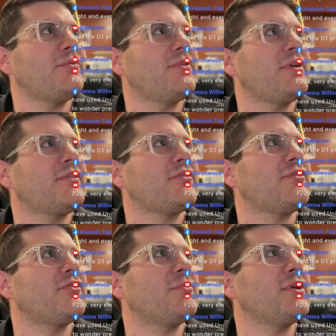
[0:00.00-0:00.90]
we'll do a nice
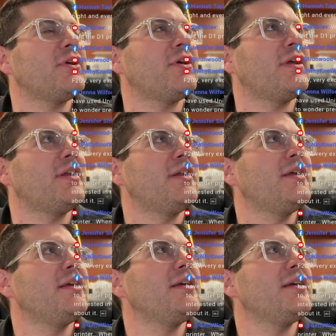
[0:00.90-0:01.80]
little zoom in on it
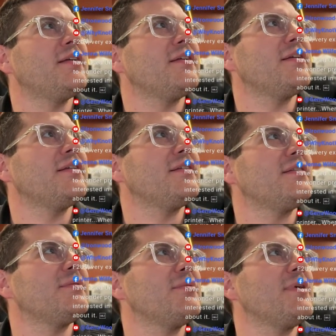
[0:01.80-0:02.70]

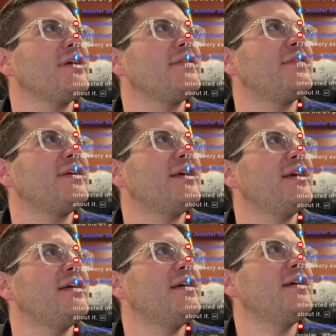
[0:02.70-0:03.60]
so that we can see.